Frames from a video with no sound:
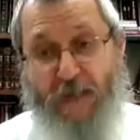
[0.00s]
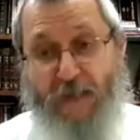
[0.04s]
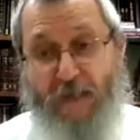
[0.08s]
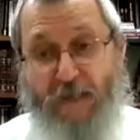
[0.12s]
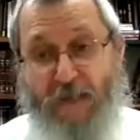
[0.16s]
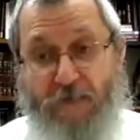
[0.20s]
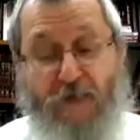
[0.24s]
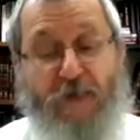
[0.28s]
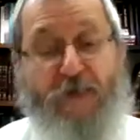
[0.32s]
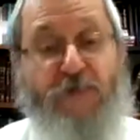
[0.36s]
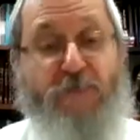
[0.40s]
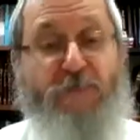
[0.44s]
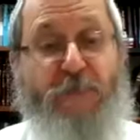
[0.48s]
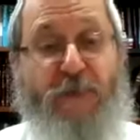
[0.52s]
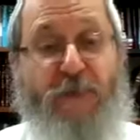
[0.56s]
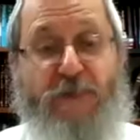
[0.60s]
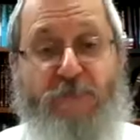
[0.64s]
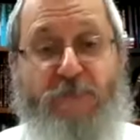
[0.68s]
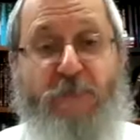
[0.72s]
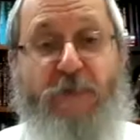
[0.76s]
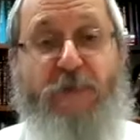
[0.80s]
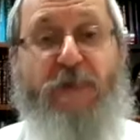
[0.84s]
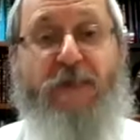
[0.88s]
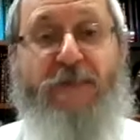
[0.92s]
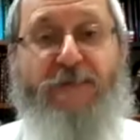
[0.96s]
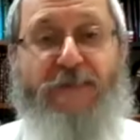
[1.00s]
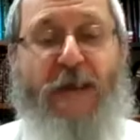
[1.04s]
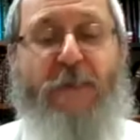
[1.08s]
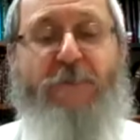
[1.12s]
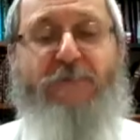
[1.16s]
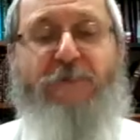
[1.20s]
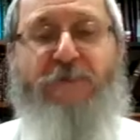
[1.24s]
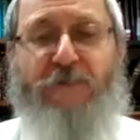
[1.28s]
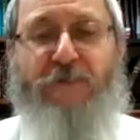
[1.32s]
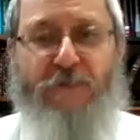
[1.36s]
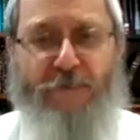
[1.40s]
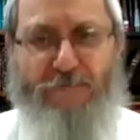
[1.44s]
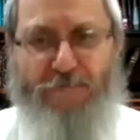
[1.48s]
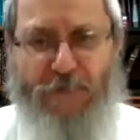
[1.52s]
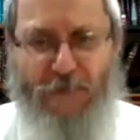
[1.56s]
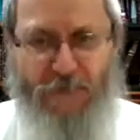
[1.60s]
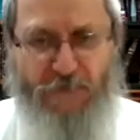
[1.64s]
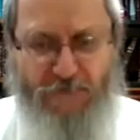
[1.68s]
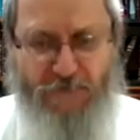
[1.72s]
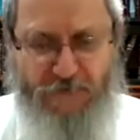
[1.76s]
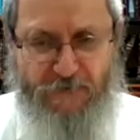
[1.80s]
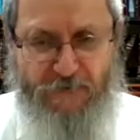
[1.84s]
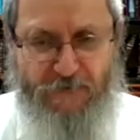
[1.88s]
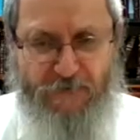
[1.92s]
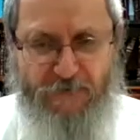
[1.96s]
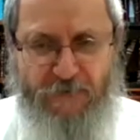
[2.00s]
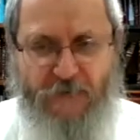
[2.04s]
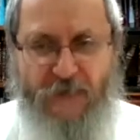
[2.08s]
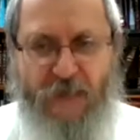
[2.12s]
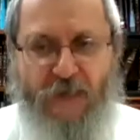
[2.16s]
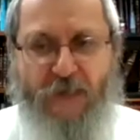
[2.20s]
Not as possible, it's absolutely imperative.